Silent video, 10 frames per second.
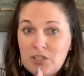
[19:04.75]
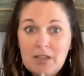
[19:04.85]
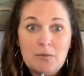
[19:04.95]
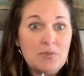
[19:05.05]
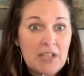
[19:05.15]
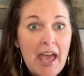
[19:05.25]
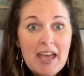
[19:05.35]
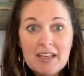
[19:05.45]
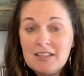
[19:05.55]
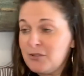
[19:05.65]
to
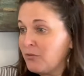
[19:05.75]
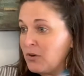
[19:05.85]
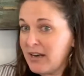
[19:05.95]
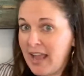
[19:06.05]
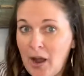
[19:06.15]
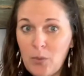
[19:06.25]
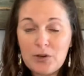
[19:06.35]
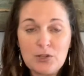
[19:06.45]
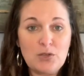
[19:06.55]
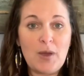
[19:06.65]
test for an hour
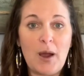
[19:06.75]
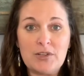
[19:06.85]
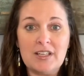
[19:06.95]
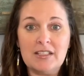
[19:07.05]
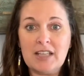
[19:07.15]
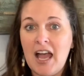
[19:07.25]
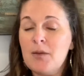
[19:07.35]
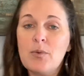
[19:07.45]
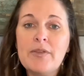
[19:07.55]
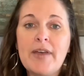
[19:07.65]
to 2 hours at a
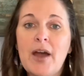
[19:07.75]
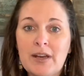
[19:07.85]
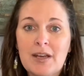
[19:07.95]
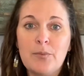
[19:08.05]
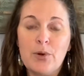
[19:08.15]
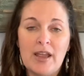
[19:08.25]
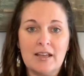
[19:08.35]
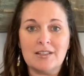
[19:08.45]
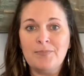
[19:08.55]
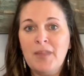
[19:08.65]
time without any
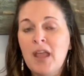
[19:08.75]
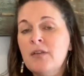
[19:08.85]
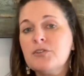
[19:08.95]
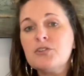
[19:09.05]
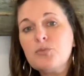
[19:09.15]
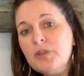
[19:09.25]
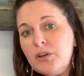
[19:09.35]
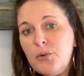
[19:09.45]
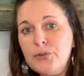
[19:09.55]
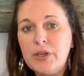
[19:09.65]
breaks. There's this really
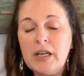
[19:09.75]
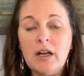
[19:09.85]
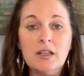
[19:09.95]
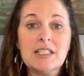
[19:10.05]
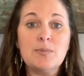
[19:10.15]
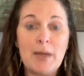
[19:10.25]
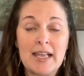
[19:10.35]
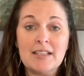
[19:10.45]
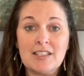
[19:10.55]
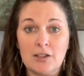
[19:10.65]
cool thing called
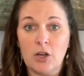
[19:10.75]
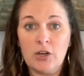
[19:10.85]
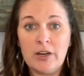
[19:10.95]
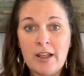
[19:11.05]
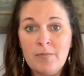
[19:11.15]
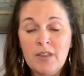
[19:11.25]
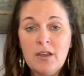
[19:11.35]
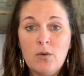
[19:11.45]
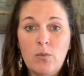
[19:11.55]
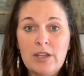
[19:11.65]
spaced learning,
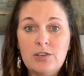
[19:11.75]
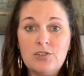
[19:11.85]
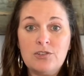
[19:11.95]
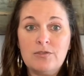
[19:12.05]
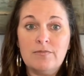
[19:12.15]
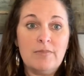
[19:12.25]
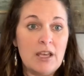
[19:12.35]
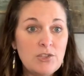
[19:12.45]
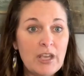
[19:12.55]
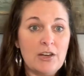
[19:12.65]
which
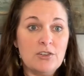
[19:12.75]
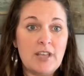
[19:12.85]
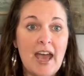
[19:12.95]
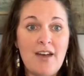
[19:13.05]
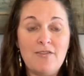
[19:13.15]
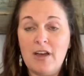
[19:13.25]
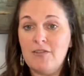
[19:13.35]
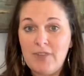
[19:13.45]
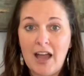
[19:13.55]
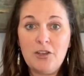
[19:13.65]
educators have
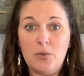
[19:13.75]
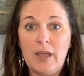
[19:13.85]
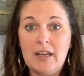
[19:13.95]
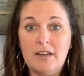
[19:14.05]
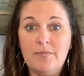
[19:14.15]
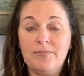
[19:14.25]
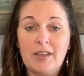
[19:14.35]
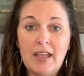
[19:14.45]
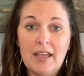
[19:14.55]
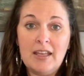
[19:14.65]
evaluated.
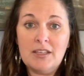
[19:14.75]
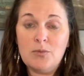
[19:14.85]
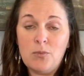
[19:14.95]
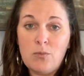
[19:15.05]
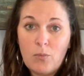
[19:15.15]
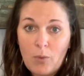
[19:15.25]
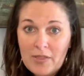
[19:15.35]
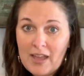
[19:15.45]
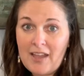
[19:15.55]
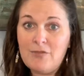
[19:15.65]
And
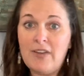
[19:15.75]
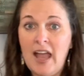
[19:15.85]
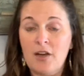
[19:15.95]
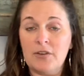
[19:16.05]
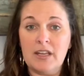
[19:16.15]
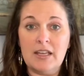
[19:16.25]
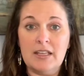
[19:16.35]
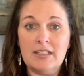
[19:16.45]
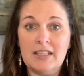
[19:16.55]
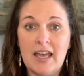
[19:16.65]
what they have found
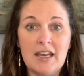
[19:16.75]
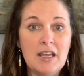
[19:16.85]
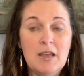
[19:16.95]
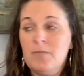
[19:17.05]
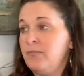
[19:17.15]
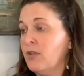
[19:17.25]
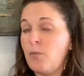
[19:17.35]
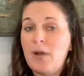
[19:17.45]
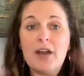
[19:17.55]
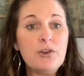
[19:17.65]
is that no
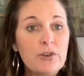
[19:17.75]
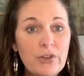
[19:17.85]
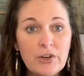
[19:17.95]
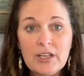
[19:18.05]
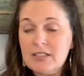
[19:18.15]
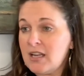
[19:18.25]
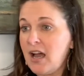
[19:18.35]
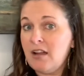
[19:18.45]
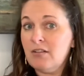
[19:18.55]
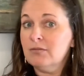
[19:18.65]
matter your learning
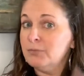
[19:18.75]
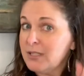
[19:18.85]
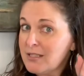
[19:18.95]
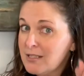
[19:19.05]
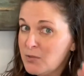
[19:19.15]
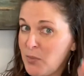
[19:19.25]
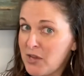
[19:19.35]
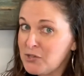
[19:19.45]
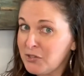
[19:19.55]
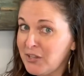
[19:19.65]
style, but
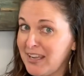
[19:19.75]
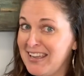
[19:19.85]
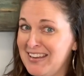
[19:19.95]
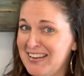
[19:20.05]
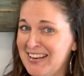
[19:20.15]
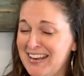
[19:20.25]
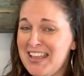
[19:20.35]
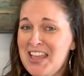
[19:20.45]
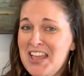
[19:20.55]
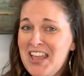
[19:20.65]
especially
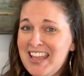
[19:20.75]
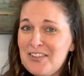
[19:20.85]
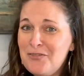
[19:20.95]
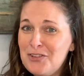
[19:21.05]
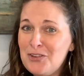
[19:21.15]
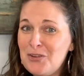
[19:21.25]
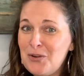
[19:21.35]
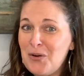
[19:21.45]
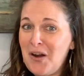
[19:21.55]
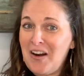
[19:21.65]
if
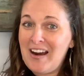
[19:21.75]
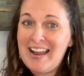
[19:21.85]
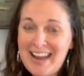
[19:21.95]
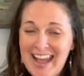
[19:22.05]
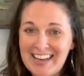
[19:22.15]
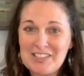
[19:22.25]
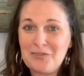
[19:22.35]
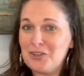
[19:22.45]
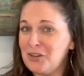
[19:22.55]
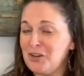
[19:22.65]
you are an active
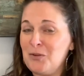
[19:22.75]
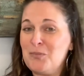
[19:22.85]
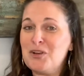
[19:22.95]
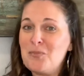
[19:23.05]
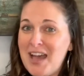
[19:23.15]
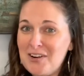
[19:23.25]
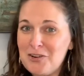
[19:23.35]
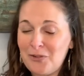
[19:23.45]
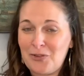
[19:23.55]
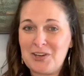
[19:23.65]
learner, but no matter
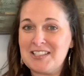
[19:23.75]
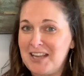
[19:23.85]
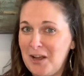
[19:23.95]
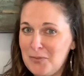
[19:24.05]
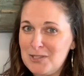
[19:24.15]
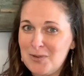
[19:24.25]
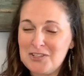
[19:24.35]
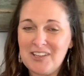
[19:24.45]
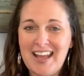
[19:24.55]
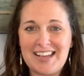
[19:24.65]
your learning style, but
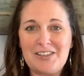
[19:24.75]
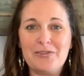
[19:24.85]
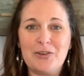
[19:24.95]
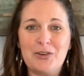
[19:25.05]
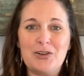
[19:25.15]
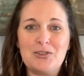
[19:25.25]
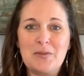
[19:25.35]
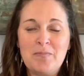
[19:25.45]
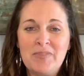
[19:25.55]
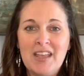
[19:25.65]
especially active
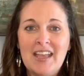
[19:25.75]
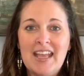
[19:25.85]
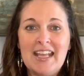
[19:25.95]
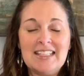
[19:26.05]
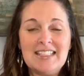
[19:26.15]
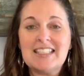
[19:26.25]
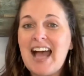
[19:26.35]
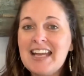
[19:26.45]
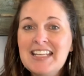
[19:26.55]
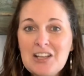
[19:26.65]
learners, it's this
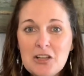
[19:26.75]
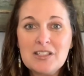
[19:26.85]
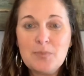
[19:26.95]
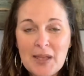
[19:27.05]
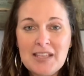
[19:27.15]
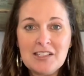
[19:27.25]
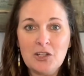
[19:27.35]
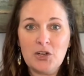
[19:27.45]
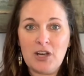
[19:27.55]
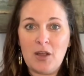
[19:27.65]
idea called spaced
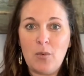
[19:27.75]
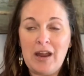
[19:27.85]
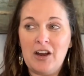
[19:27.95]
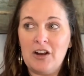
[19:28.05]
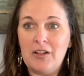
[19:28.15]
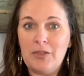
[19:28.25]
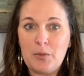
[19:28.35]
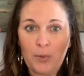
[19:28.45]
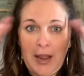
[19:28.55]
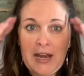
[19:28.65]
learning where the
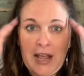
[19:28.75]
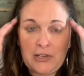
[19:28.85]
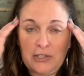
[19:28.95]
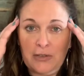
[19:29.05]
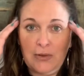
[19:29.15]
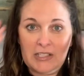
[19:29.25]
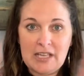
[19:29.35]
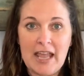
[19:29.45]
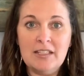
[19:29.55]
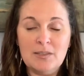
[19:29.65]
brain actually
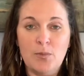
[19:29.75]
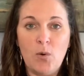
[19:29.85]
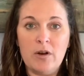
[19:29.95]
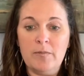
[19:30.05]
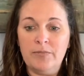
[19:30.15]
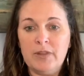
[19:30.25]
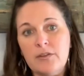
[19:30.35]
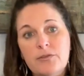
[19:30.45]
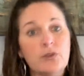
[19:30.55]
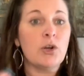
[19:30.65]
retains more
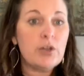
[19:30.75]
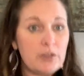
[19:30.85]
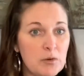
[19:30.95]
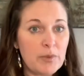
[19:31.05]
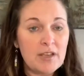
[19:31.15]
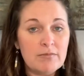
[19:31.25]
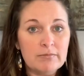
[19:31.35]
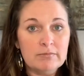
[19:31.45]
if you learn a little bit